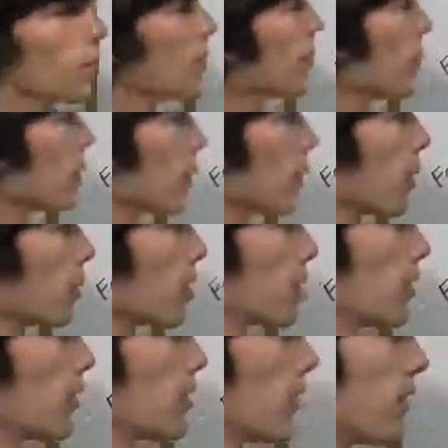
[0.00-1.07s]
But for the
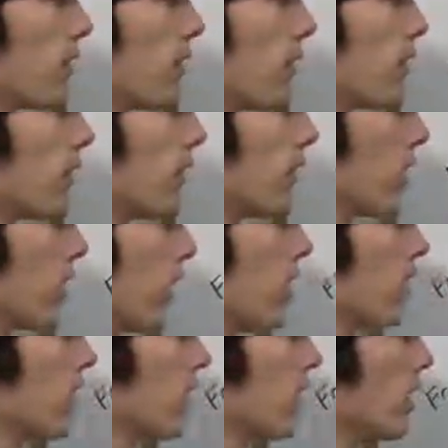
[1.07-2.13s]
purposes of this
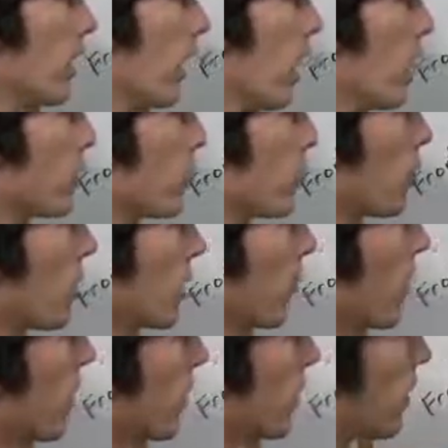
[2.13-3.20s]
video, I just want the
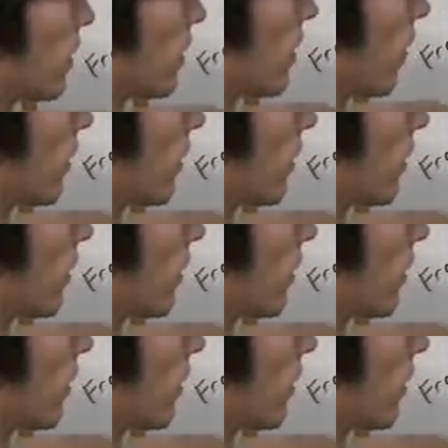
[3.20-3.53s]
basic